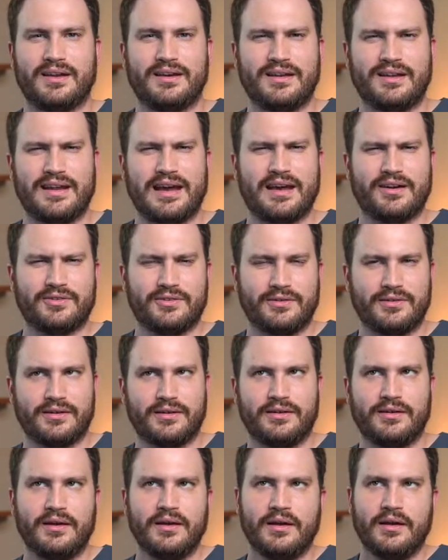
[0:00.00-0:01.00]
it
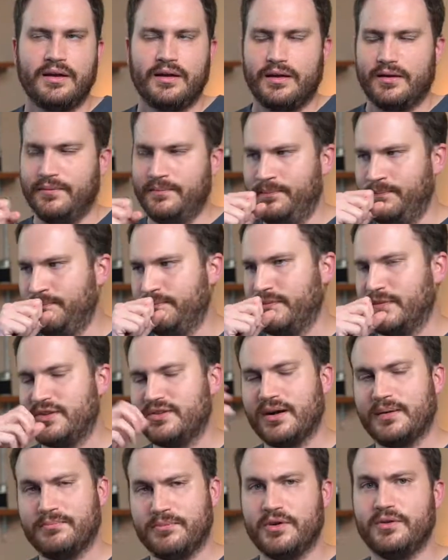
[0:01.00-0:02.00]
actually,
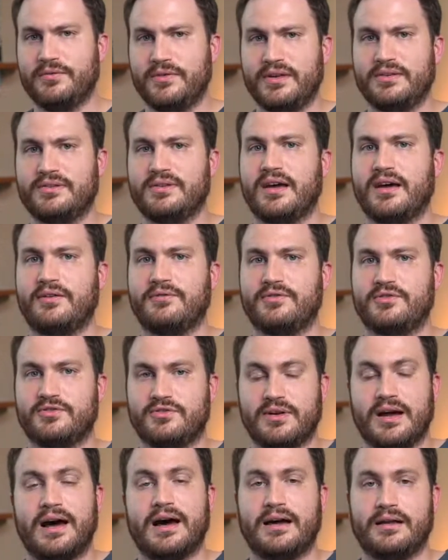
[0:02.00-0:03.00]
some movies have
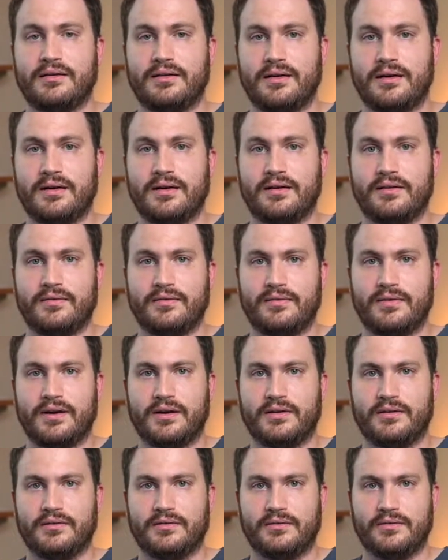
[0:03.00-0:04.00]
shot
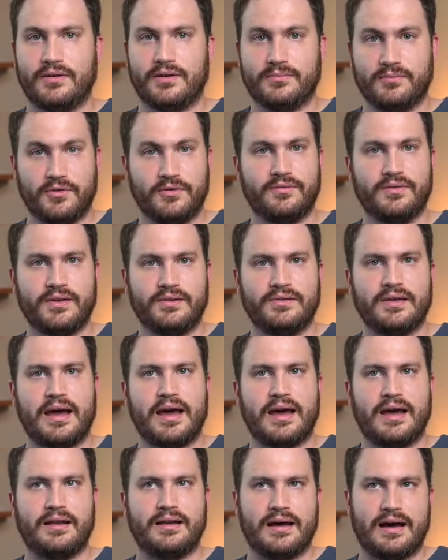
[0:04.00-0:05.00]
their movies
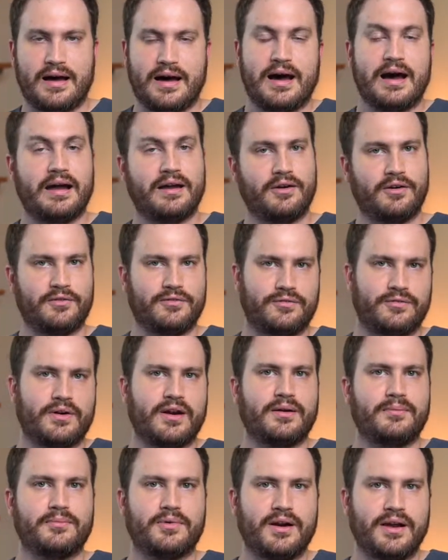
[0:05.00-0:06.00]
at a higher
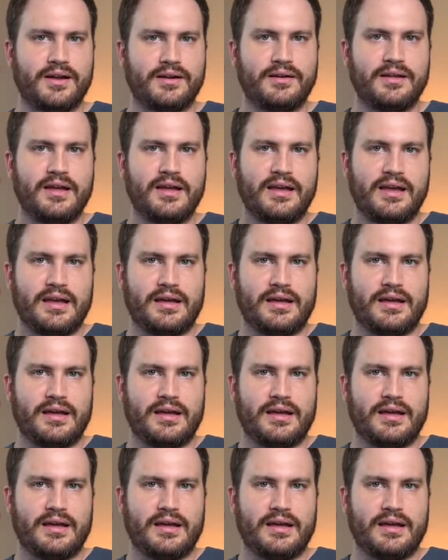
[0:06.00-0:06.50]
frame rate,